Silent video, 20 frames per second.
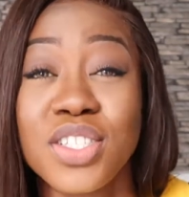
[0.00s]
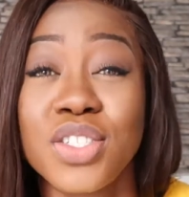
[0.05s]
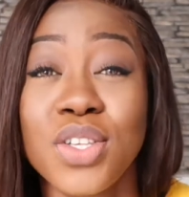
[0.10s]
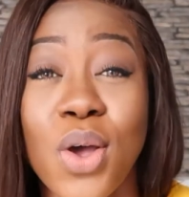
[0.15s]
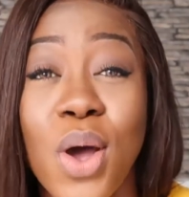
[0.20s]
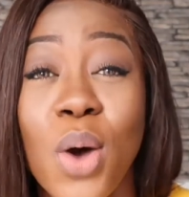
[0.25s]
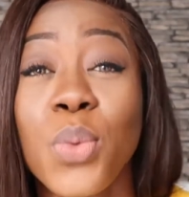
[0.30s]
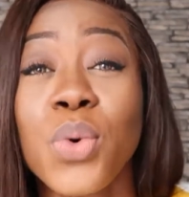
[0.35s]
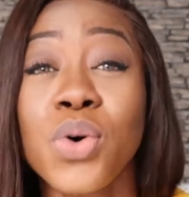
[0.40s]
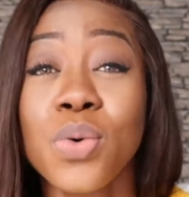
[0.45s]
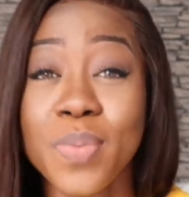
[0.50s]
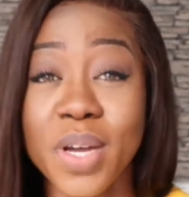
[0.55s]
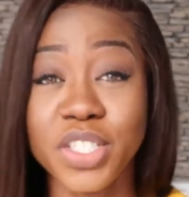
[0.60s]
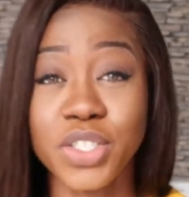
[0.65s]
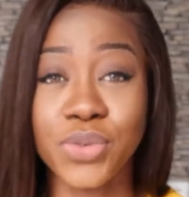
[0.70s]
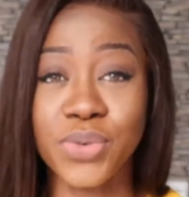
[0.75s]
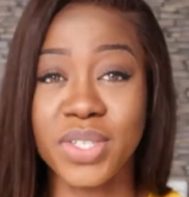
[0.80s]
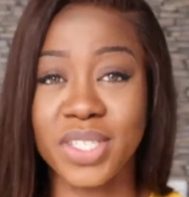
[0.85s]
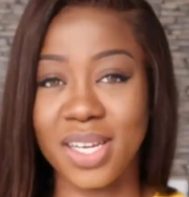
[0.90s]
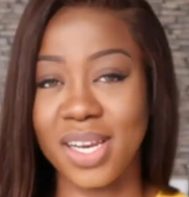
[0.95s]
So I will
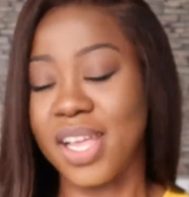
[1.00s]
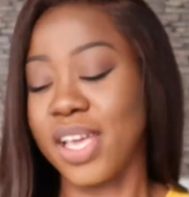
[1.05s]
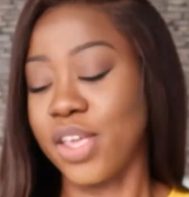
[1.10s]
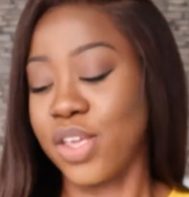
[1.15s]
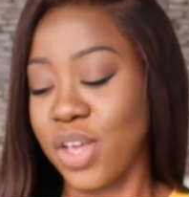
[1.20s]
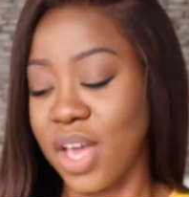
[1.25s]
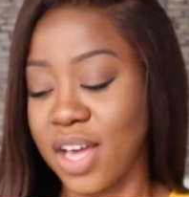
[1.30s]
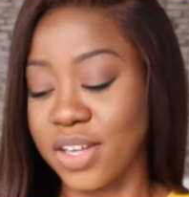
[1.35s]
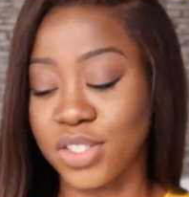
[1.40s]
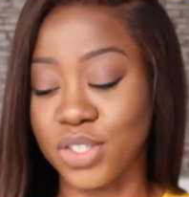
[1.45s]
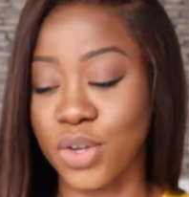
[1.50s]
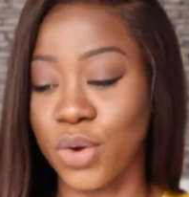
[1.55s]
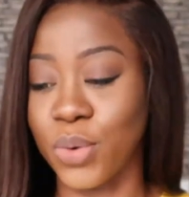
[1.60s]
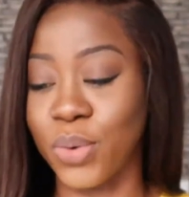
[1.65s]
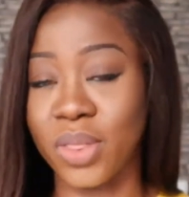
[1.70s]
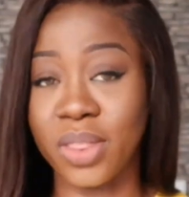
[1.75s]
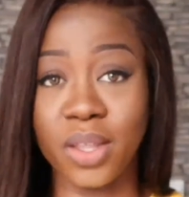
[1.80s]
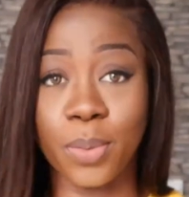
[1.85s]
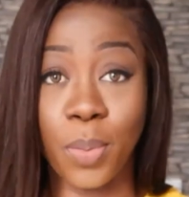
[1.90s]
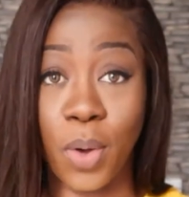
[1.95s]
measure it and let you guys know
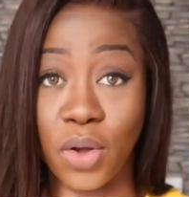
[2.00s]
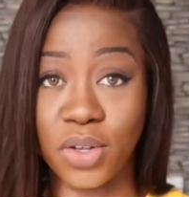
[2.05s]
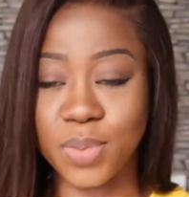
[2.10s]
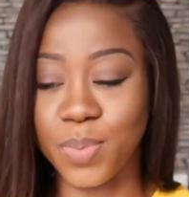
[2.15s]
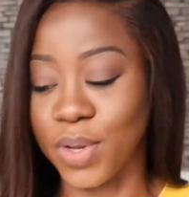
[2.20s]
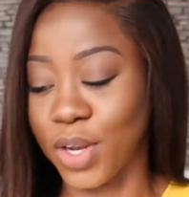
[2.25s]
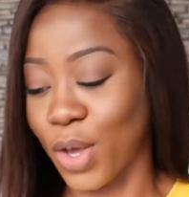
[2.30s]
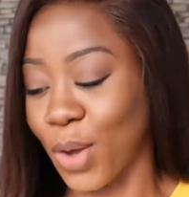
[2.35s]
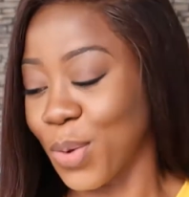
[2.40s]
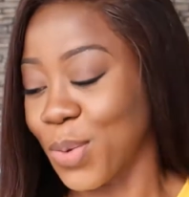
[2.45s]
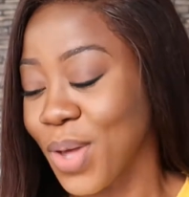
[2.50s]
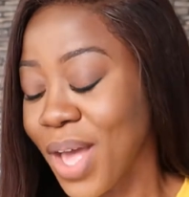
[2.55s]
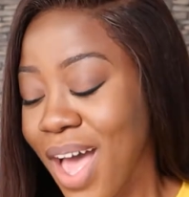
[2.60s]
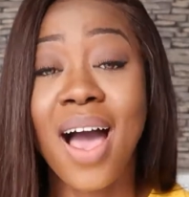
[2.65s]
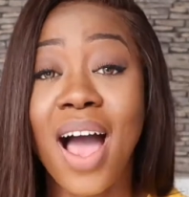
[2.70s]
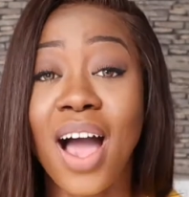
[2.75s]
in the box below.